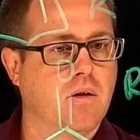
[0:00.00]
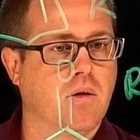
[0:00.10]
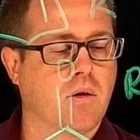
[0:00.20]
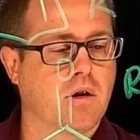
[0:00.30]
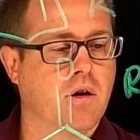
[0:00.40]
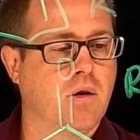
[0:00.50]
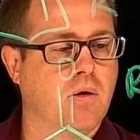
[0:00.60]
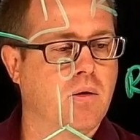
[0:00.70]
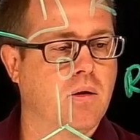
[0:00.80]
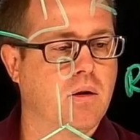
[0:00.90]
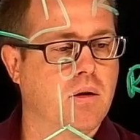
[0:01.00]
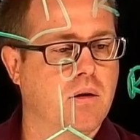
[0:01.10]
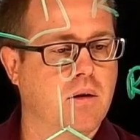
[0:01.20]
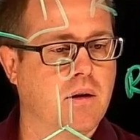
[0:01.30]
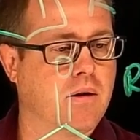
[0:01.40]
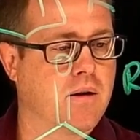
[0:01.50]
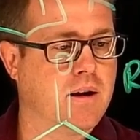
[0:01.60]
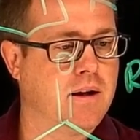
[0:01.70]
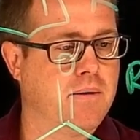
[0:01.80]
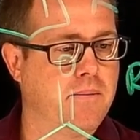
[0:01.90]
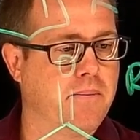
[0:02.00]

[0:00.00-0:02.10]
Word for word: Orgo or